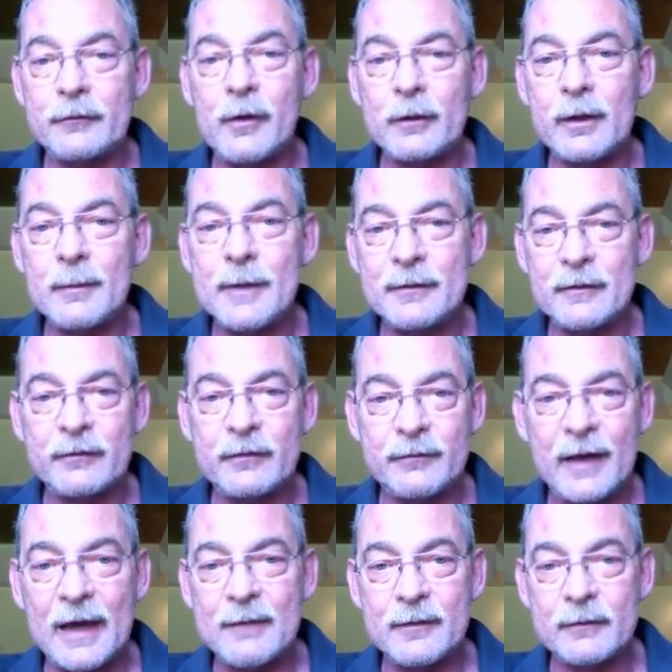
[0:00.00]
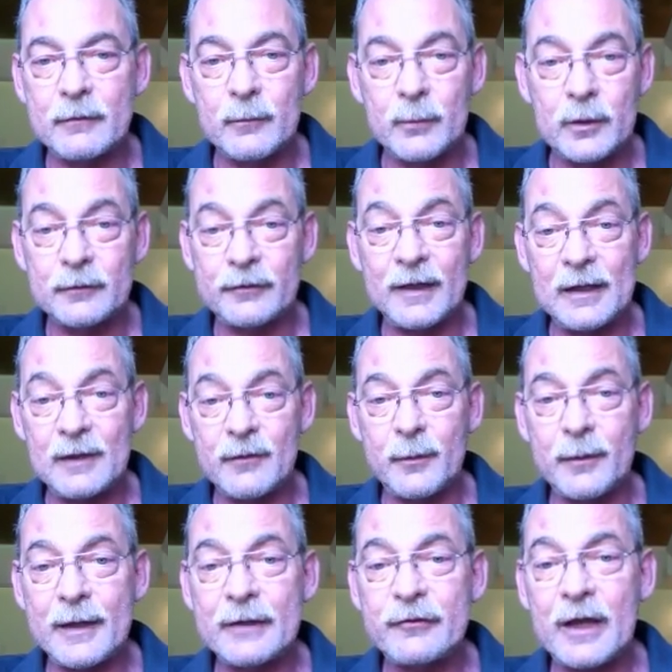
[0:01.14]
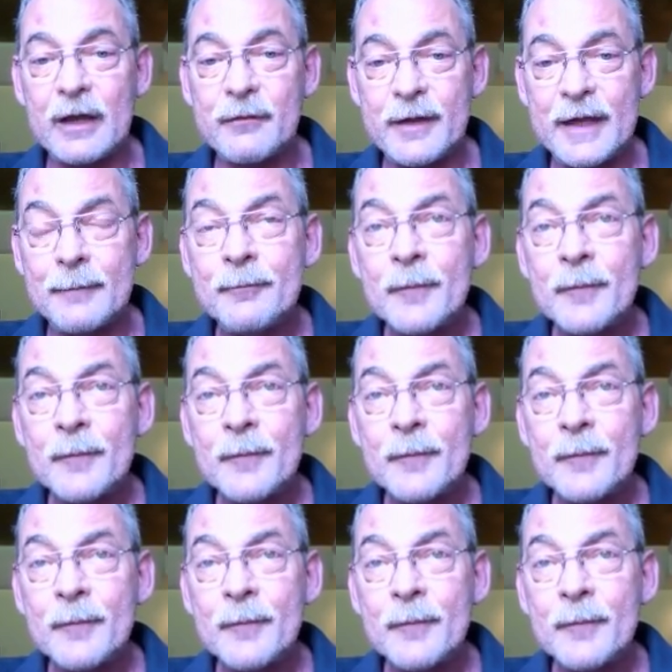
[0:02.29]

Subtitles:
documented survivors in the world today living with HIV.